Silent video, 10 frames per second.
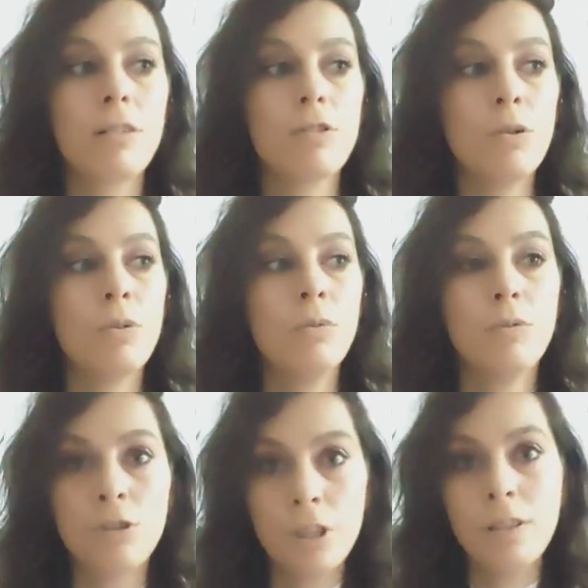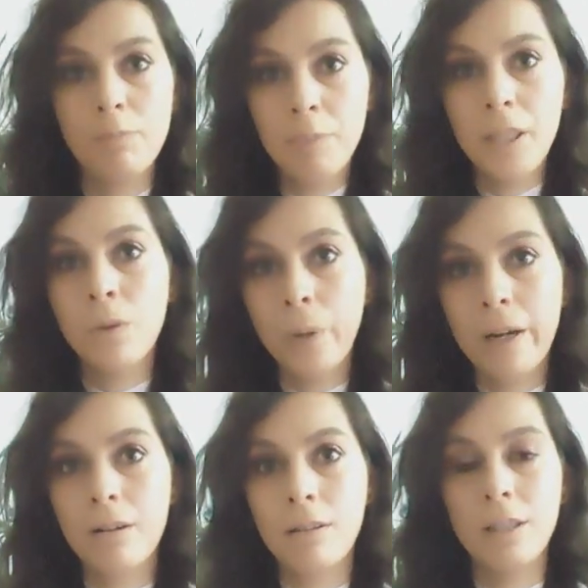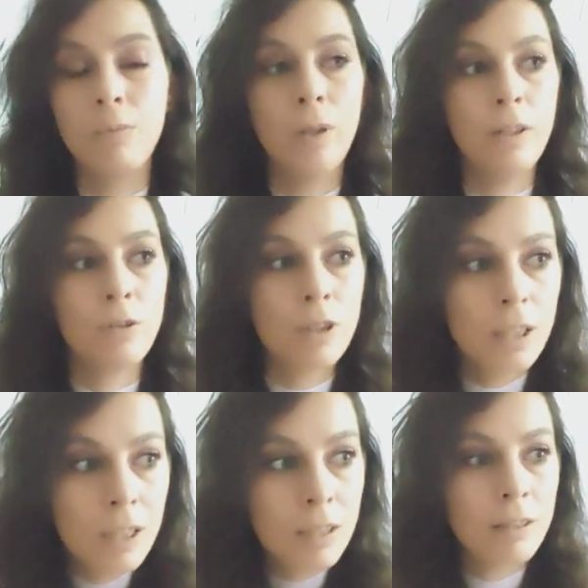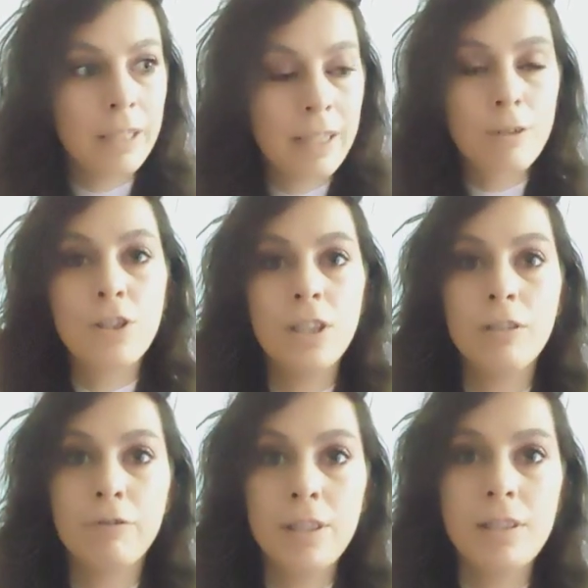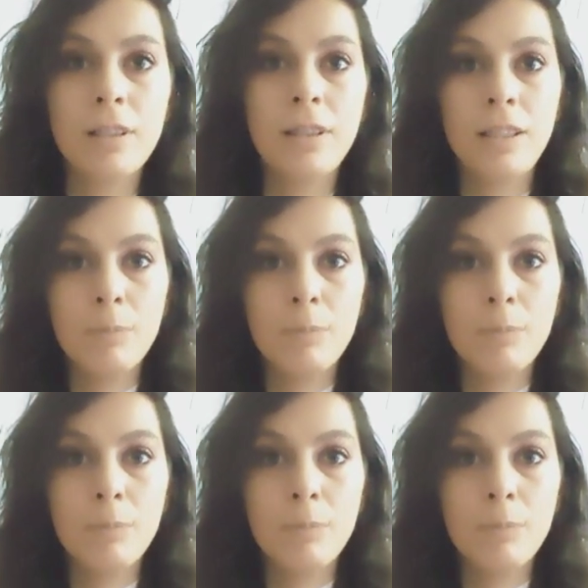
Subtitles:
So just be aware that when you're in an energy deficit,